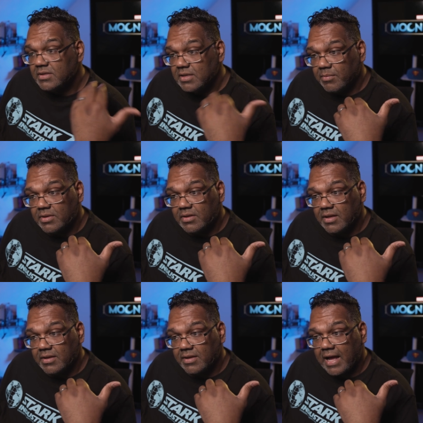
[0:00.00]
One of
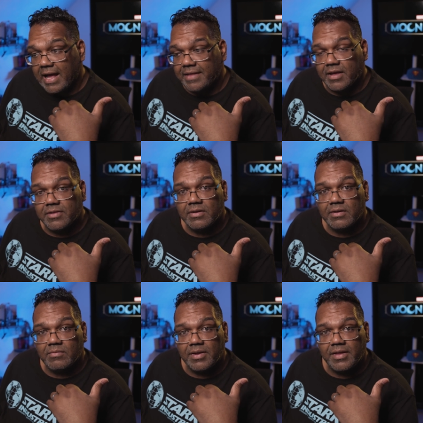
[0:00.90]

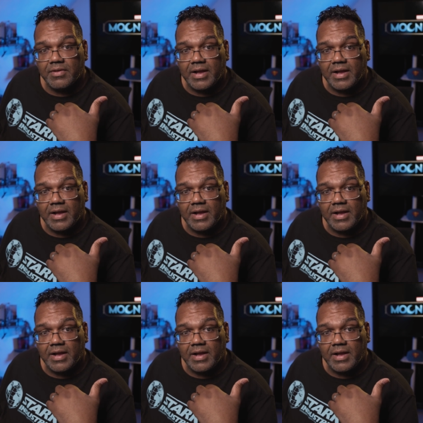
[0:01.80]
the other